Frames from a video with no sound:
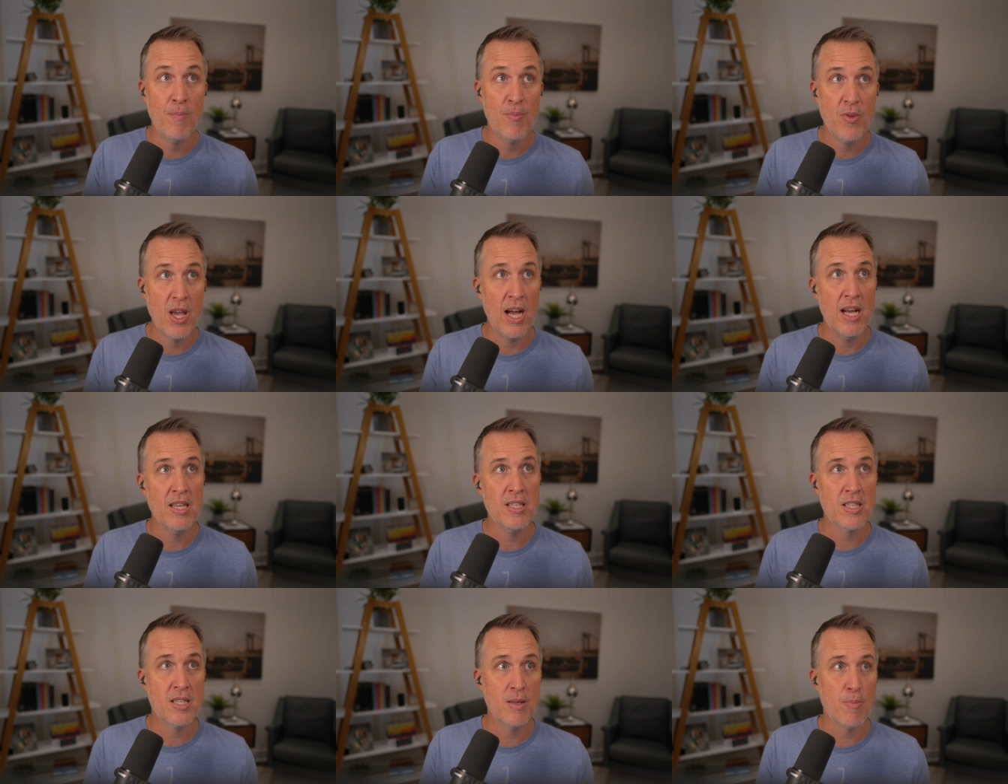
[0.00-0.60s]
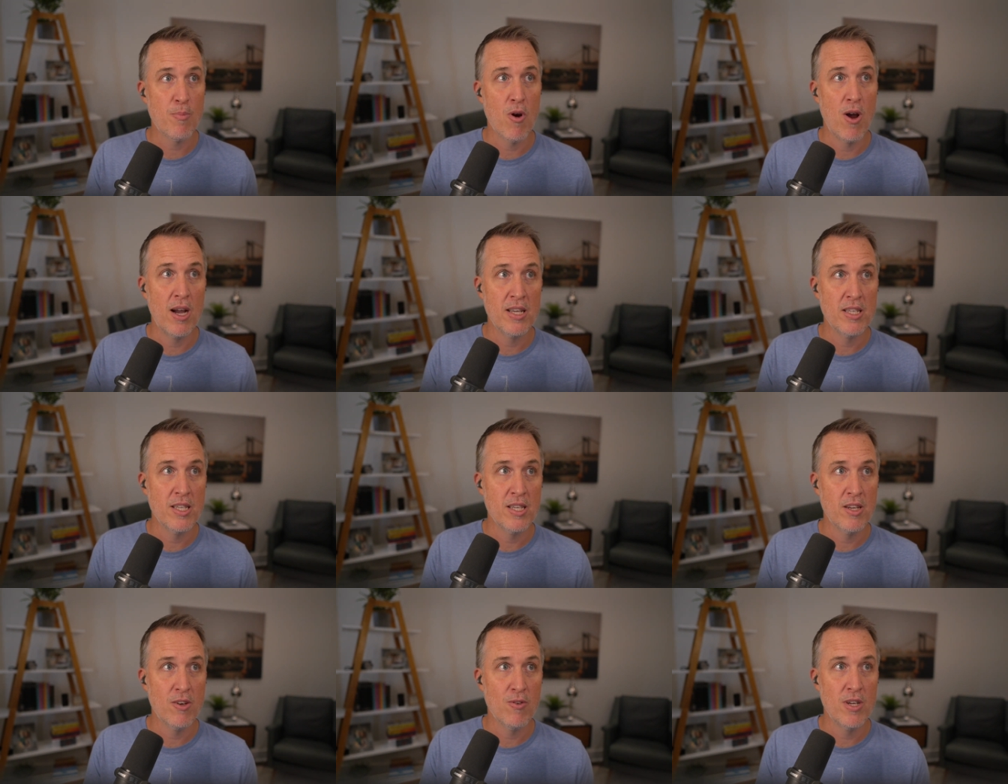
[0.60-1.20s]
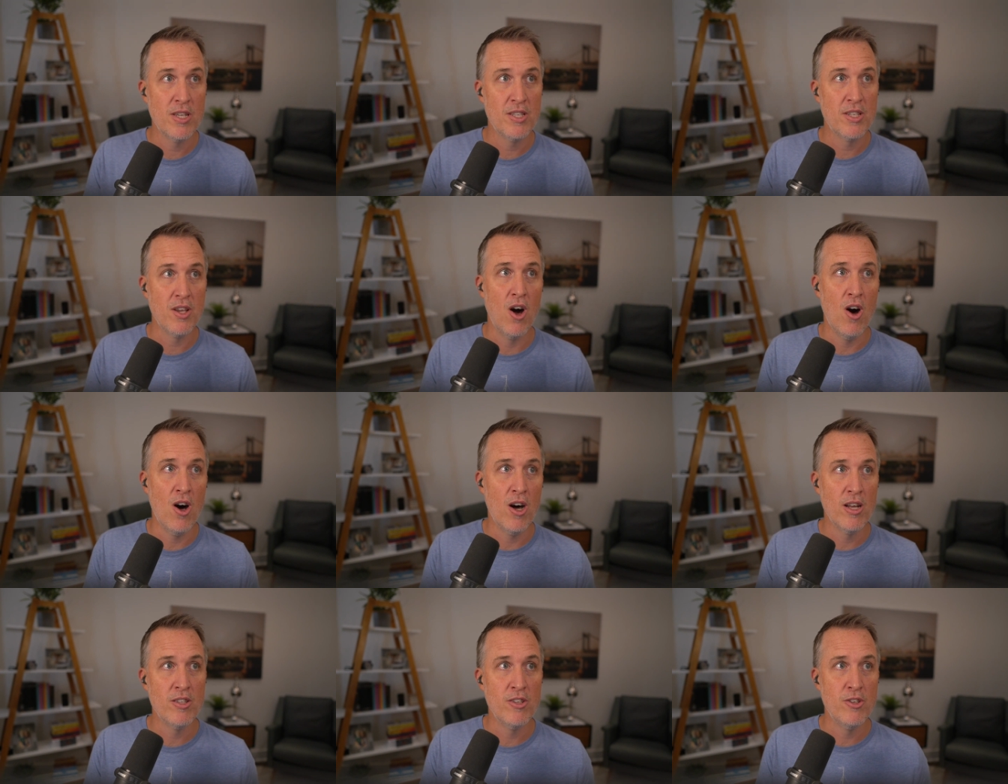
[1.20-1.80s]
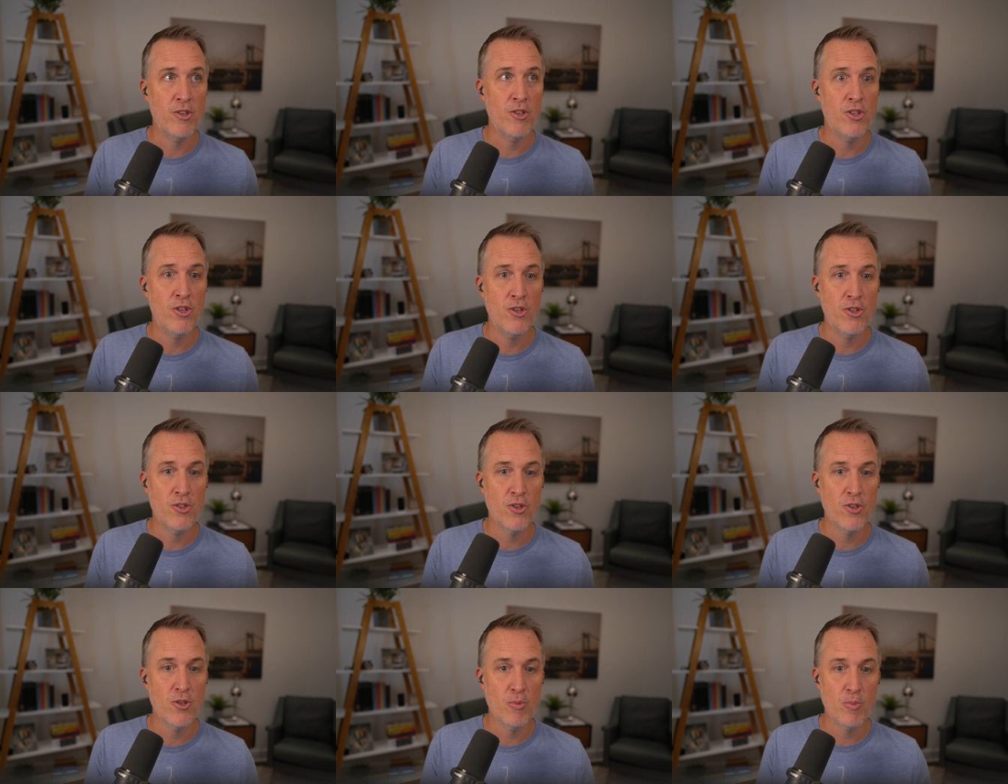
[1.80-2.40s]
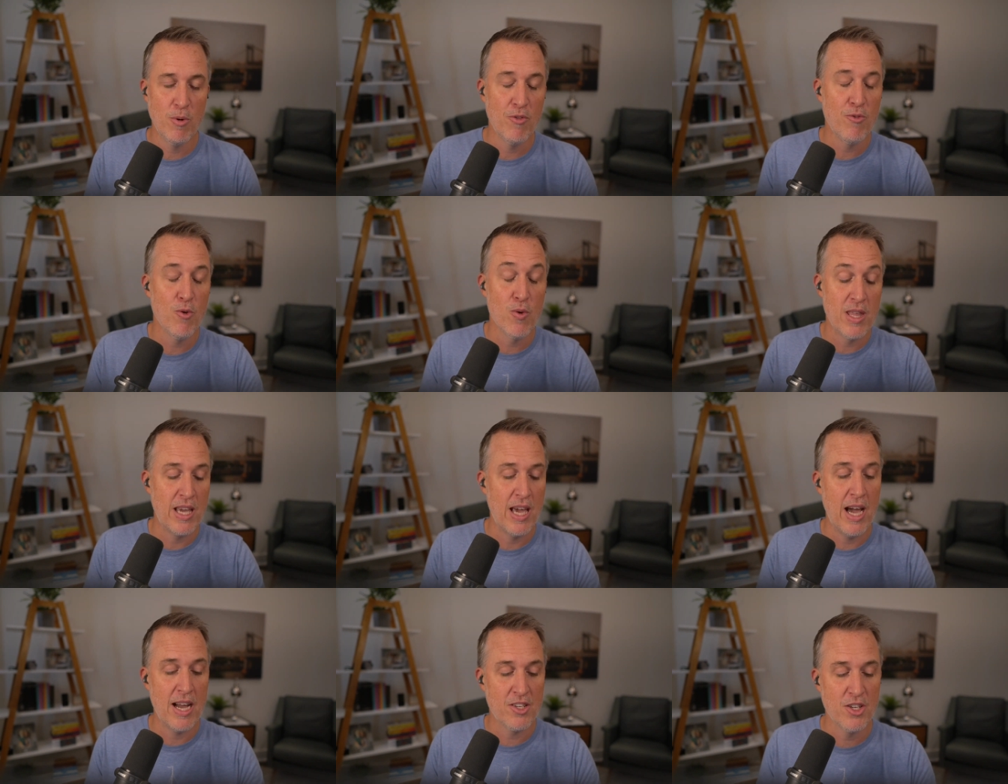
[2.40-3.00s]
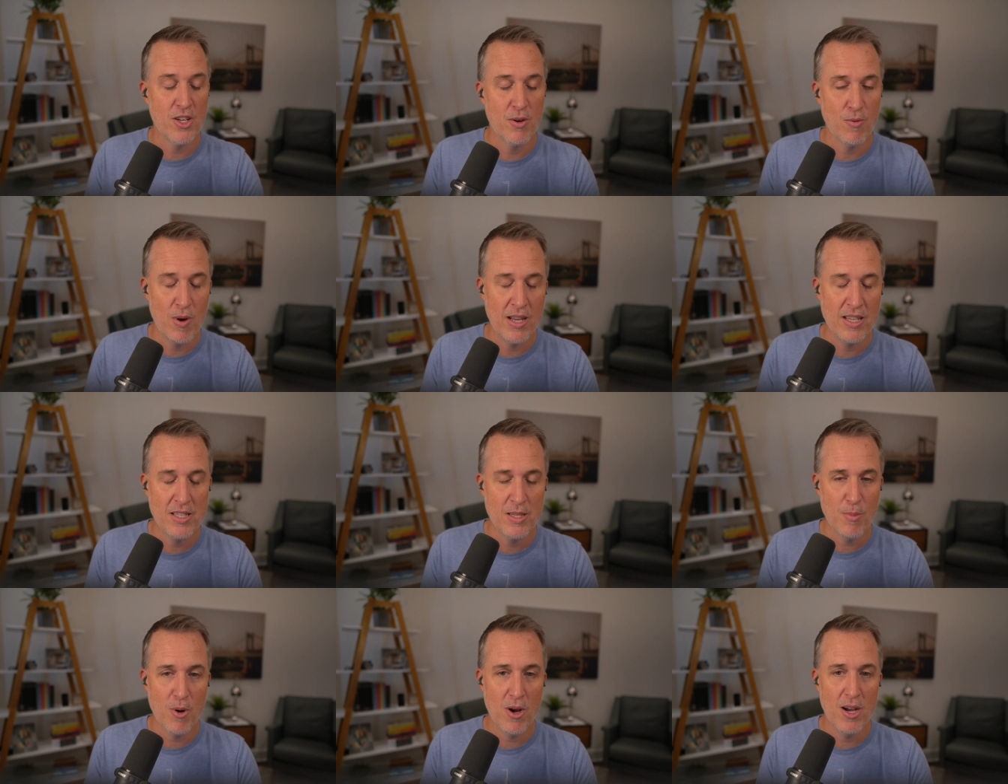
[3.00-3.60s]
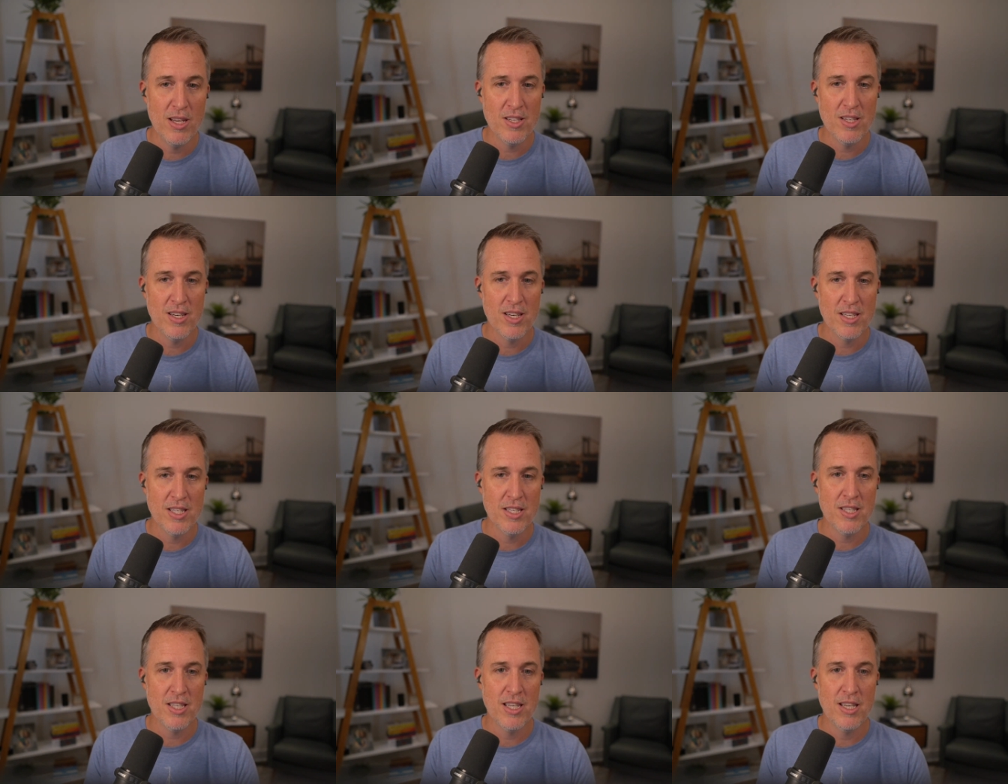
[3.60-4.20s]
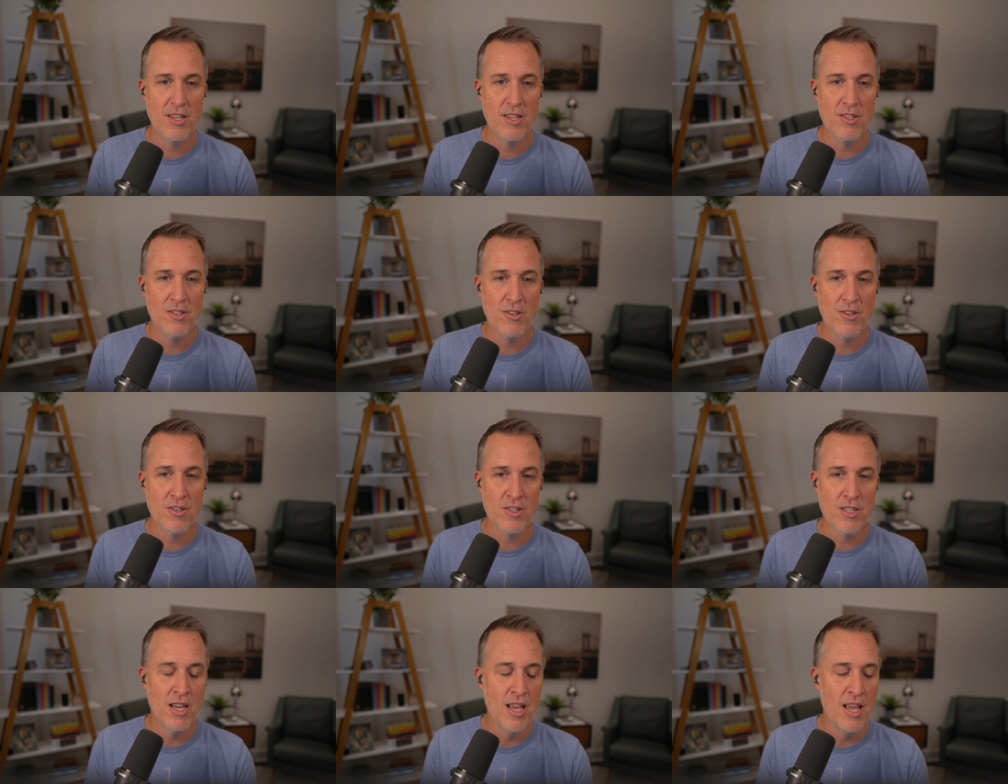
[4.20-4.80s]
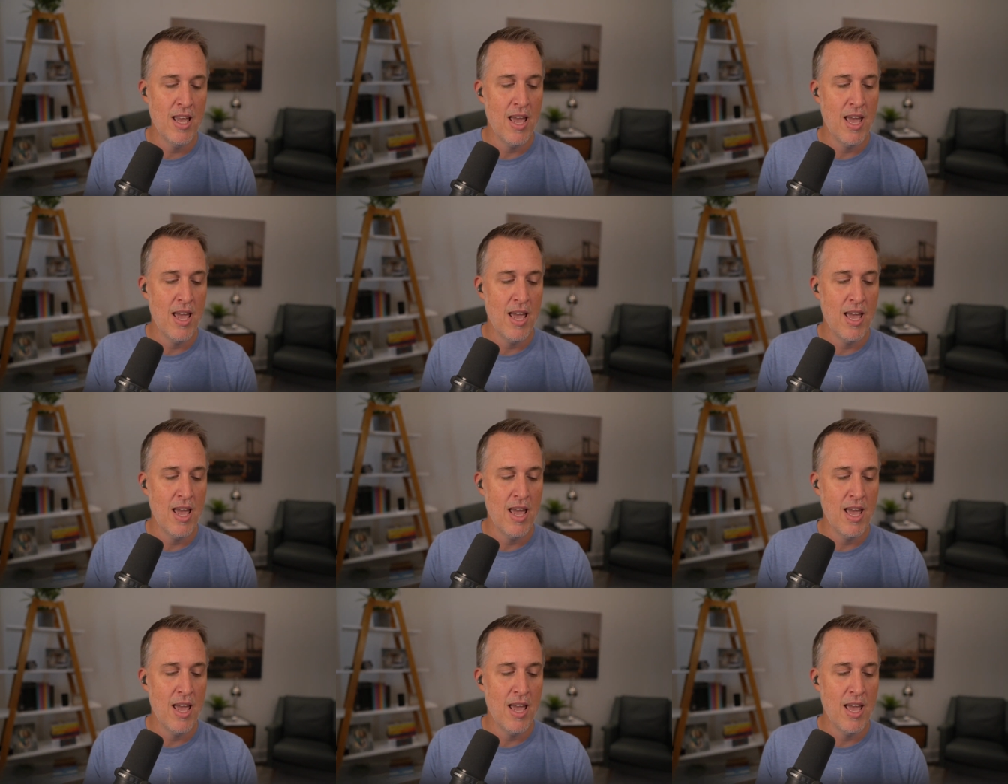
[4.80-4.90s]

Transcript: test the price increase on new users before they actually raise the price on existing users.